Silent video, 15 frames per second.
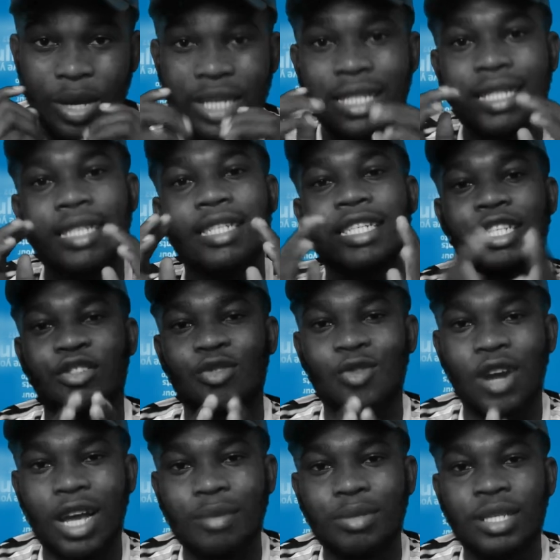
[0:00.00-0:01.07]
best
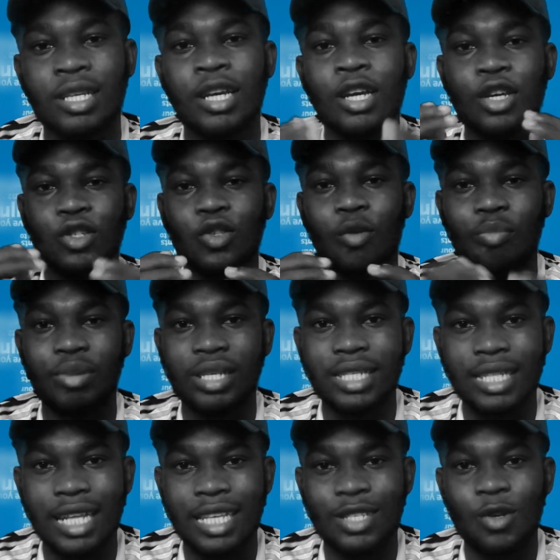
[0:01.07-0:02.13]
describes your
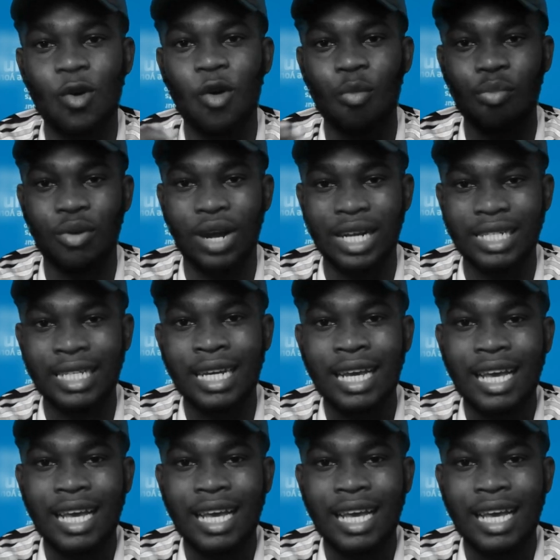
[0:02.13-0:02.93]
business or brand,